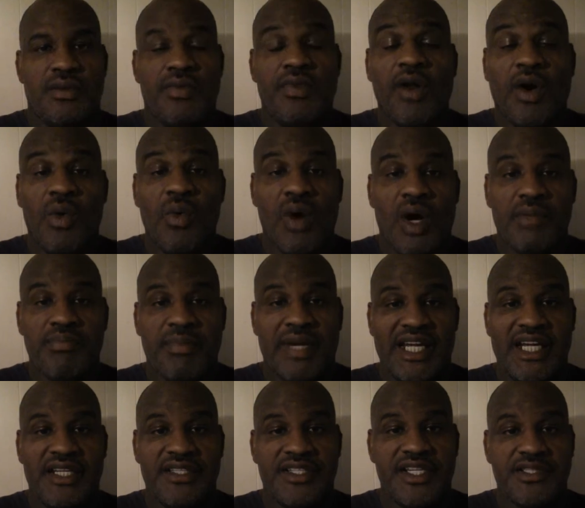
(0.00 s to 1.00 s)
No one
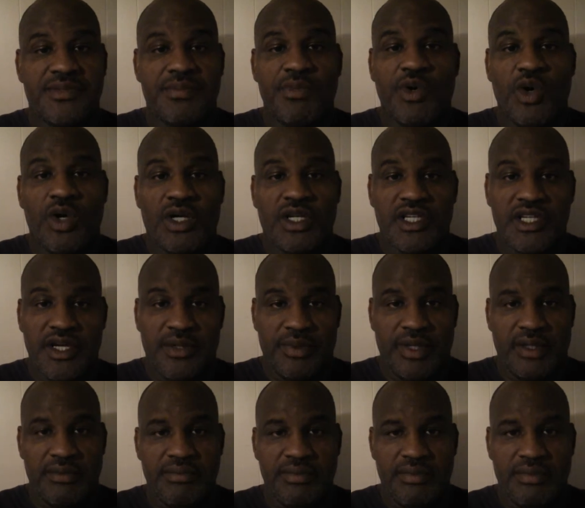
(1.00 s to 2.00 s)
made this more
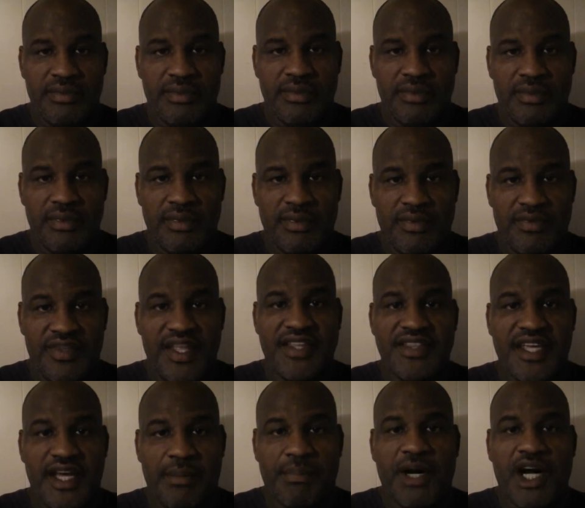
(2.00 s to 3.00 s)
clearer than
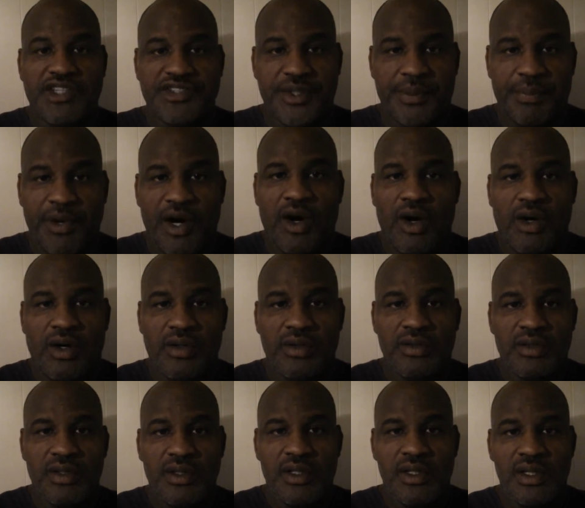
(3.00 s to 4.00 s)
the Apostle Paul
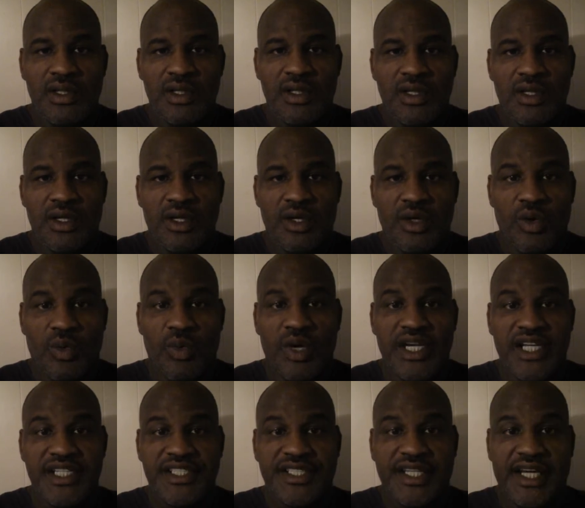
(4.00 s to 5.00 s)
when
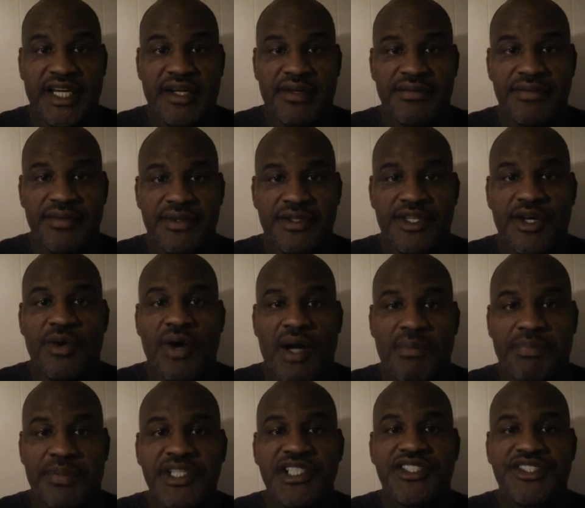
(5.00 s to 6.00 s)
he said, Though I
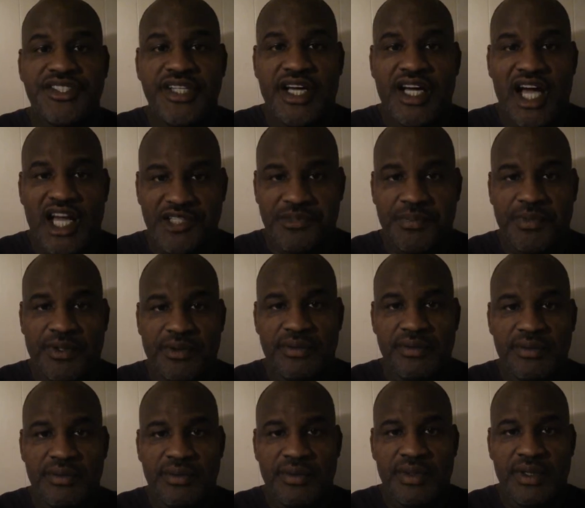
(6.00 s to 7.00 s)
preach the gospel,
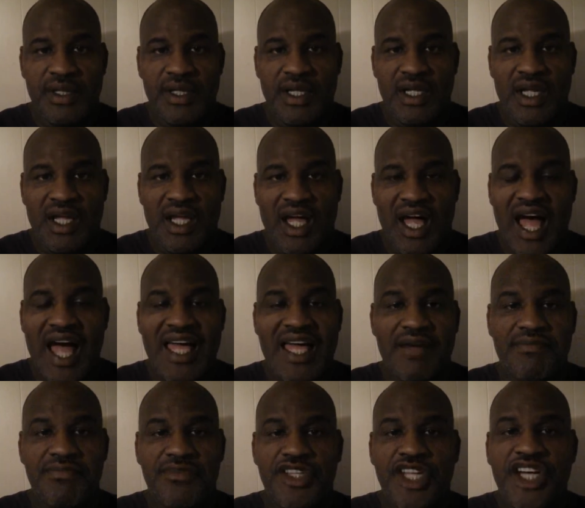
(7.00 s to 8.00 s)
I
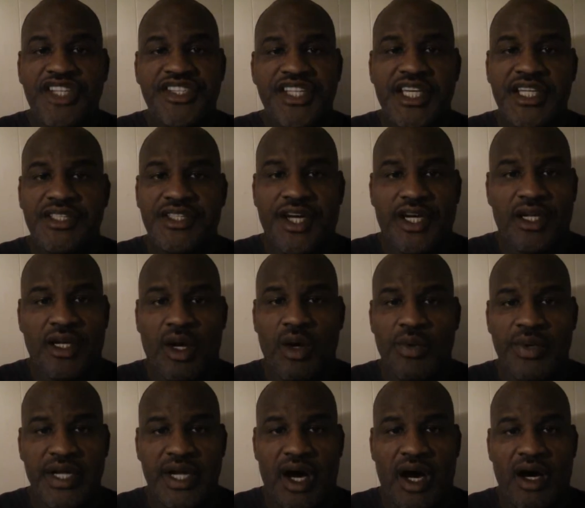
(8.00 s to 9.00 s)
have nothing to
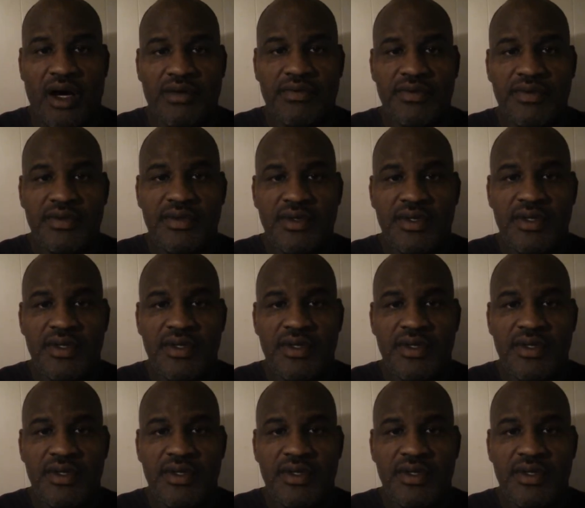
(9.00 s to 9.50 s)
glory of,